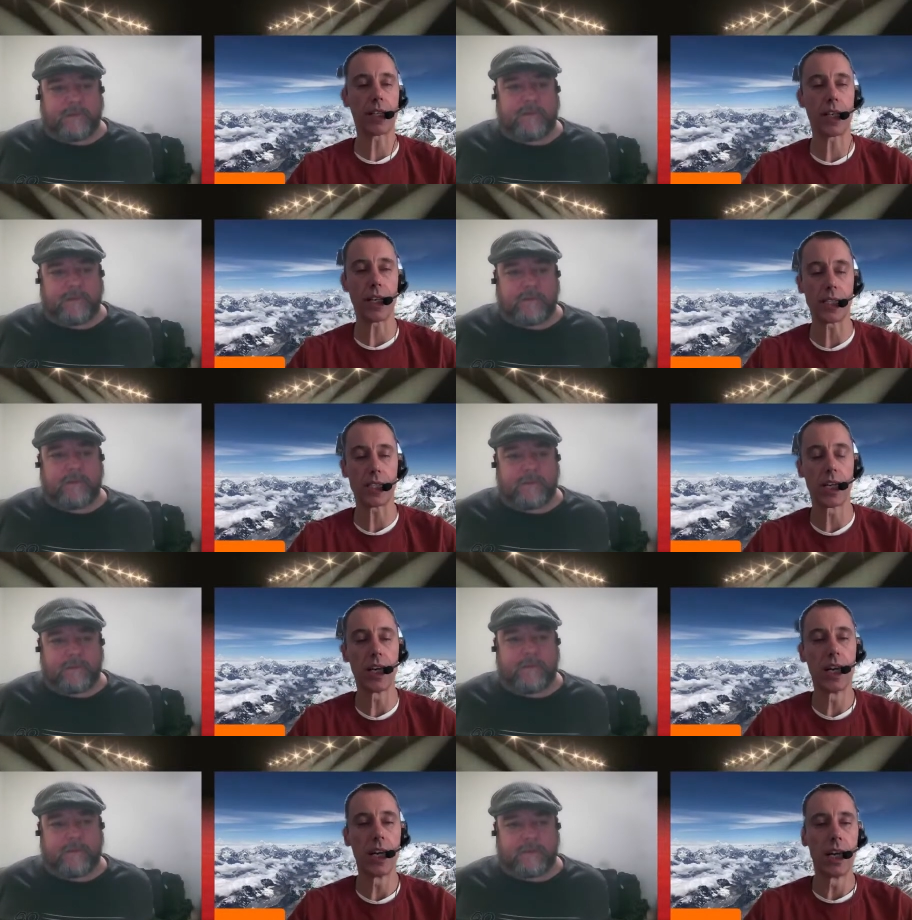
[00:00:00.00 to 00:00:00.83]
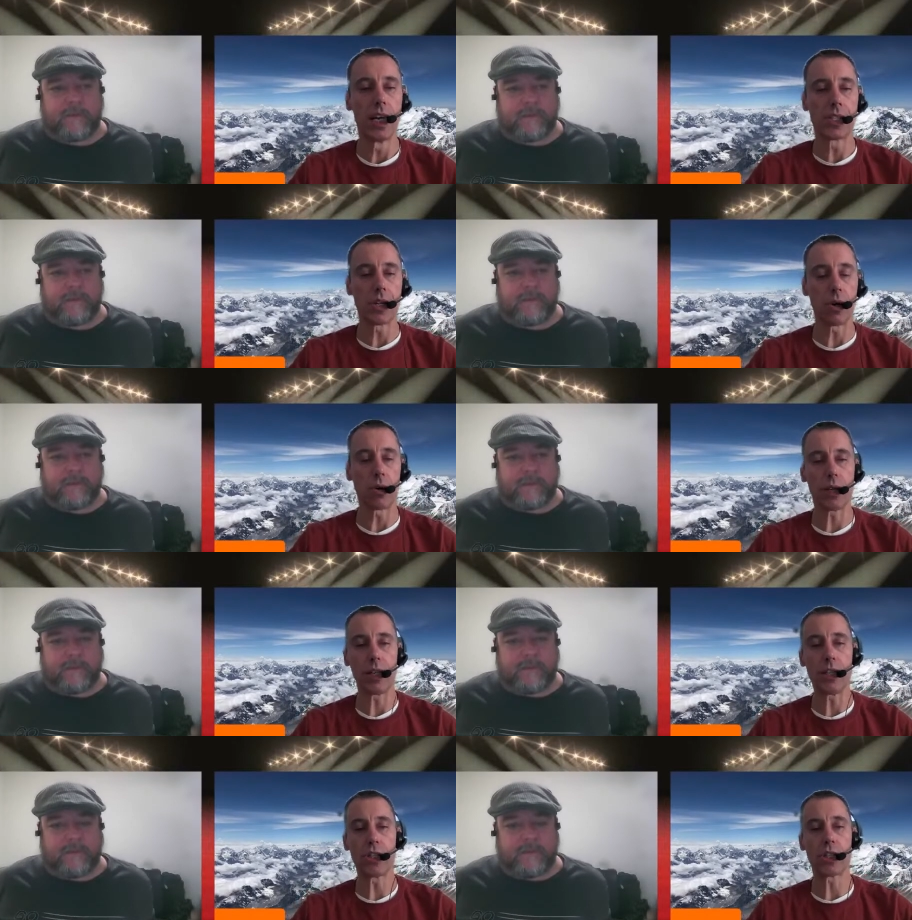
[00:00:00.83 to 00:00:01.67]
Speaker 1: so each different
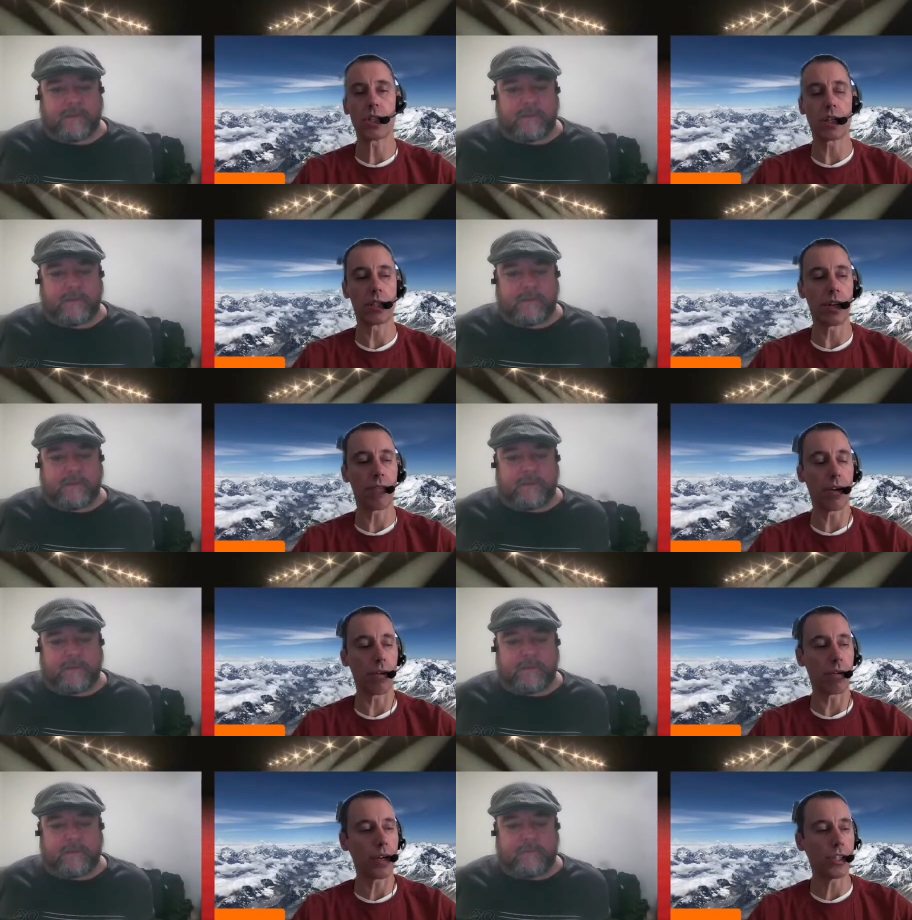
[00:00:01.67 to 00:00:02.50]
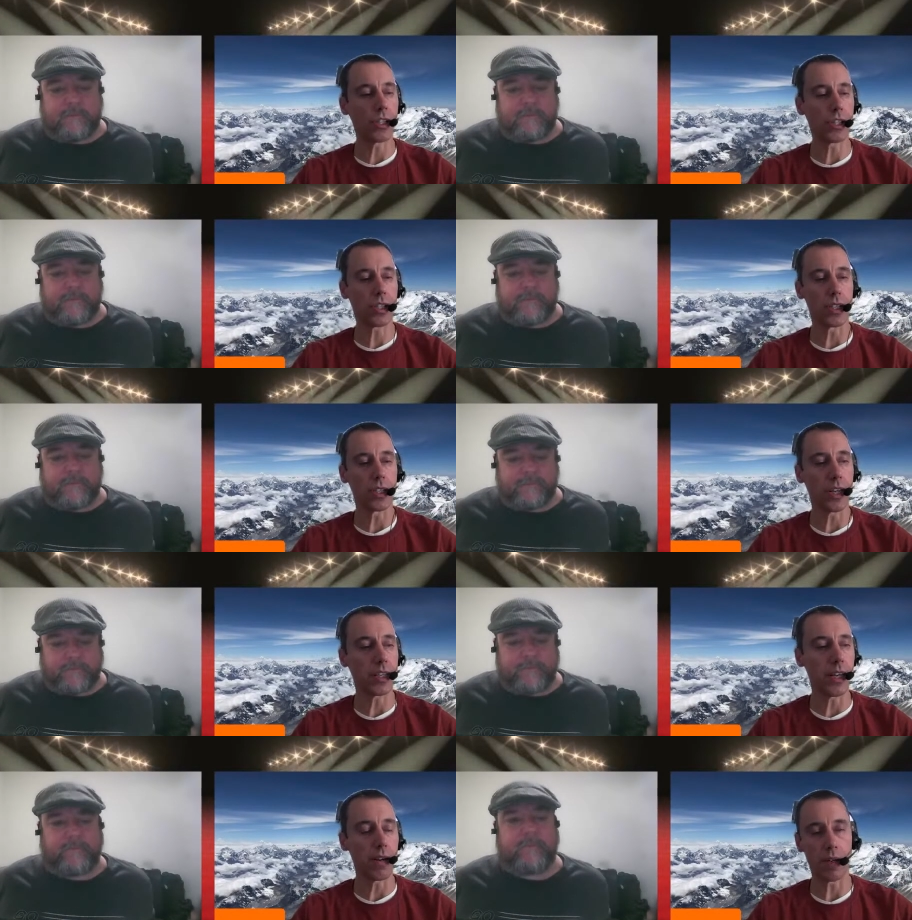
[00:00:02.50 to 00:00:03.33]
location is going to dictate the amount of
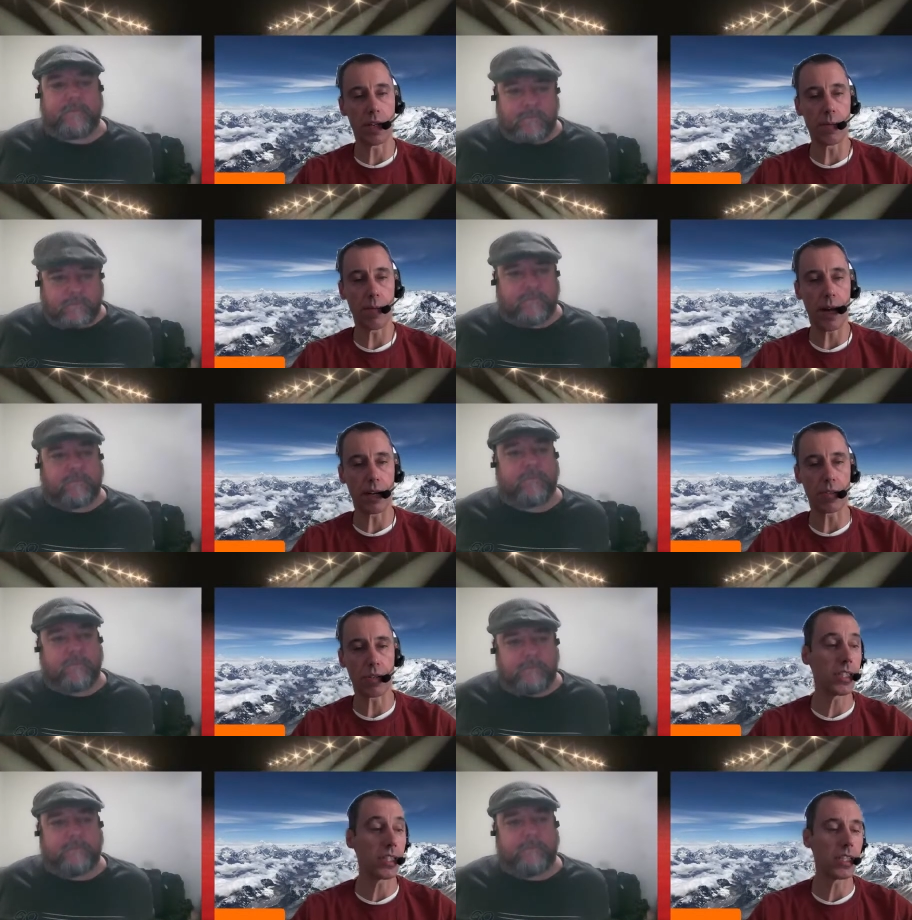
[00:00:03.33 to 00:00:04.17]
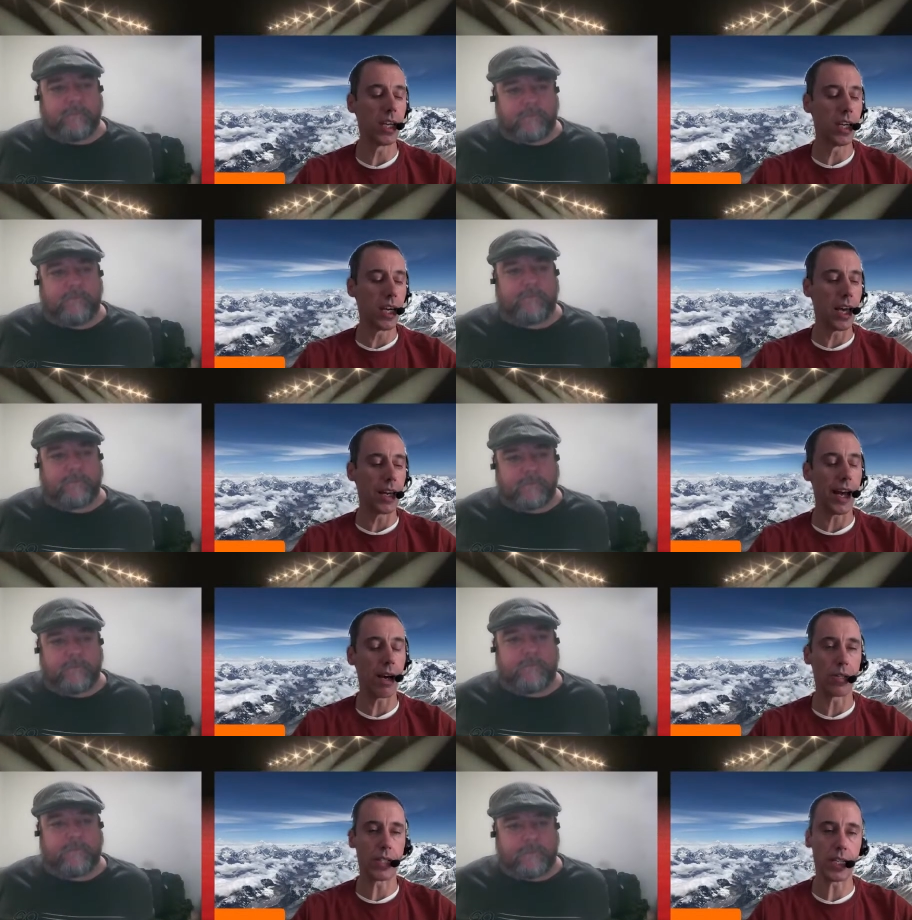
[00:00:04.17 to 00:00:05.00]
training that's needed and how intense it
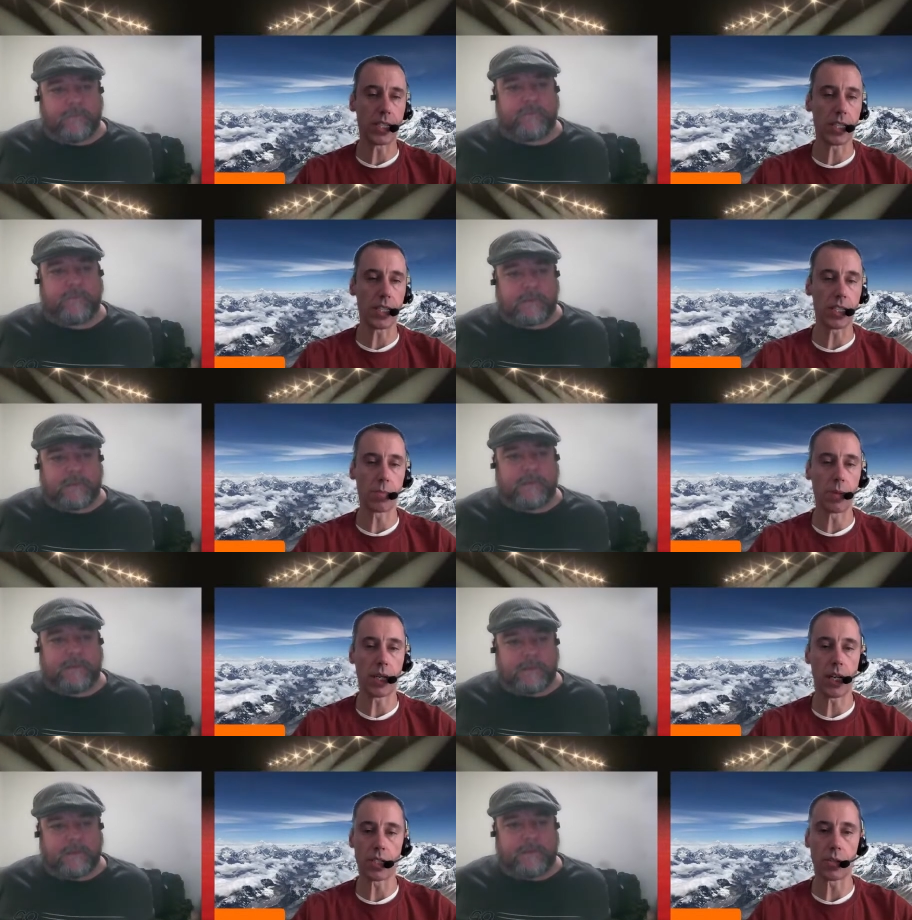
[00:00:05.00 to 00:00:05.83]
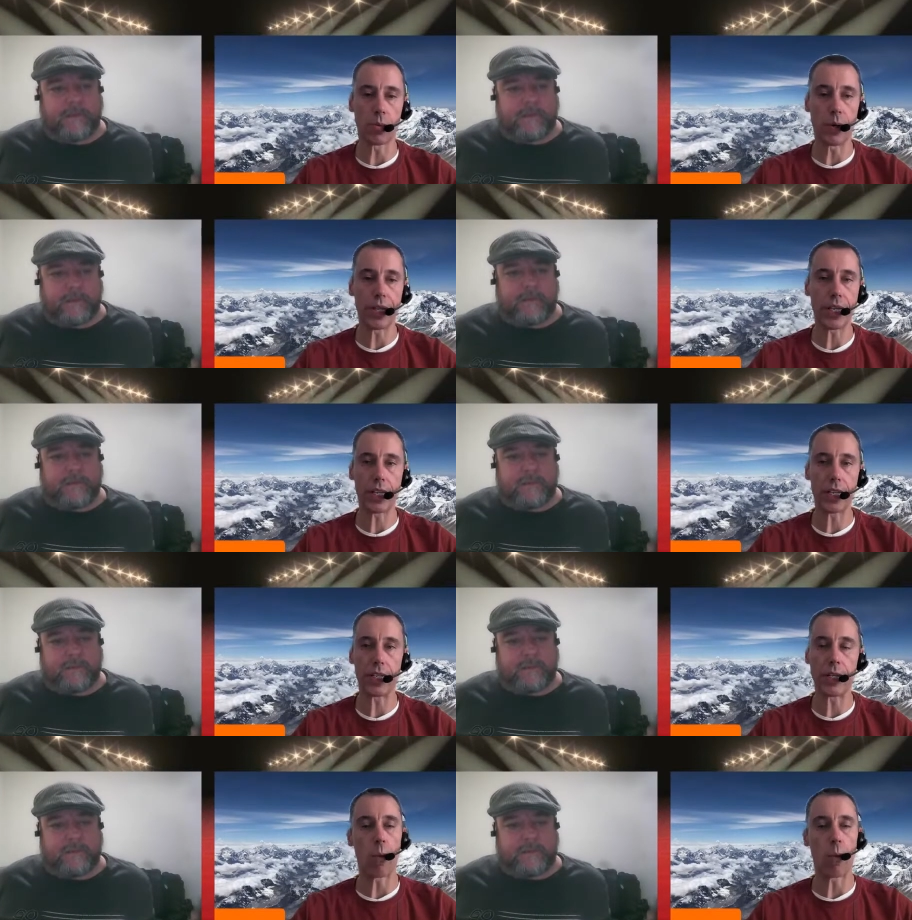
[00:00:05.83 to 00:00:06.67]
is because the one thing you don't want to
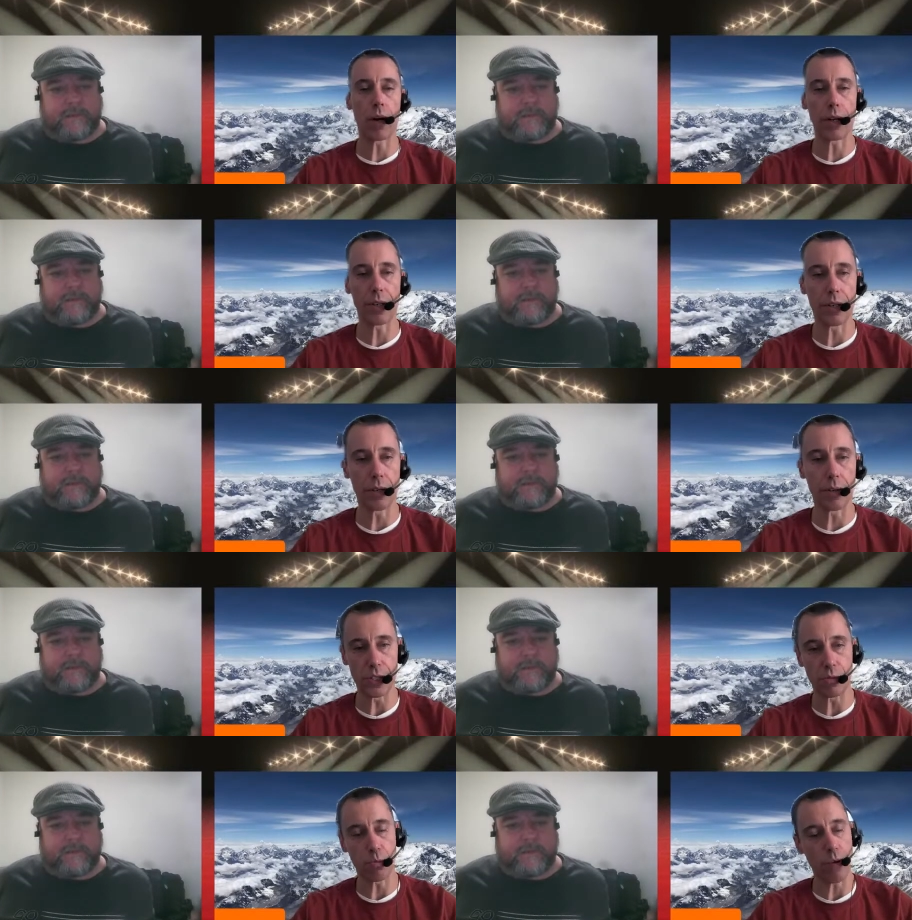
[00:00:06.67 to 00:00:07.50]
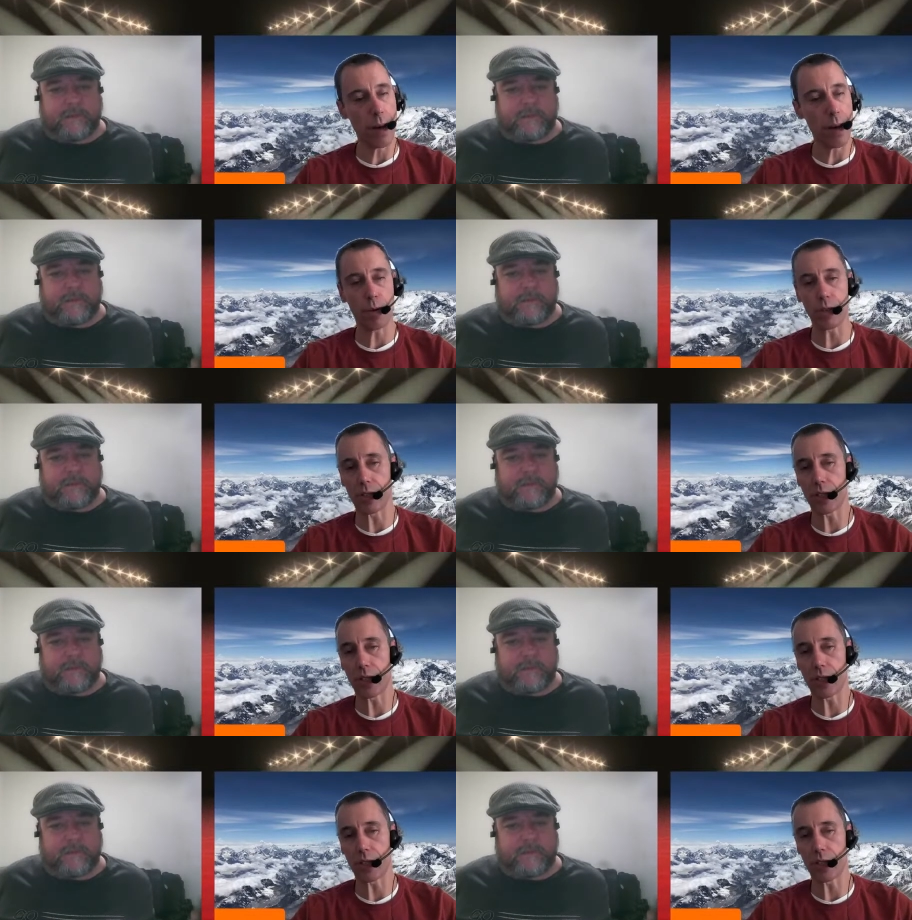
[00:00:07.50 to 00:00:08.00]
do is ramp yourself up